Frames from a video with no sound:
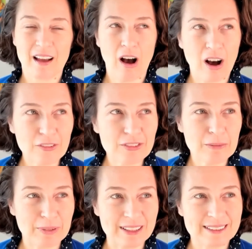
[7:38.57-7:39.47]
Off the
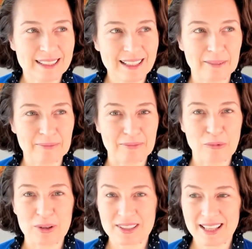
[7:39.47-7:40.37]
beaten time.
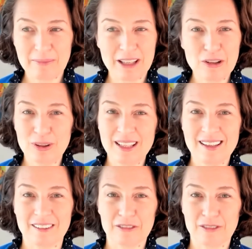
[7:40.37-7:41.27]
What does that make you think
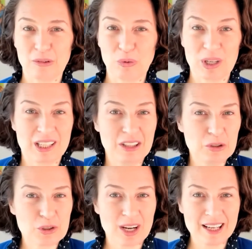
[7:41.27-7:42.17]
of? What can you
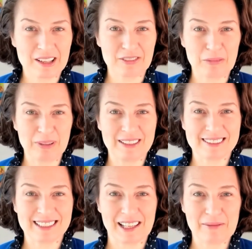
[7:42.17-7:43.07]
try off the beaten
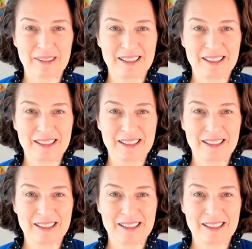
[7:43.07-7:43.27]
time?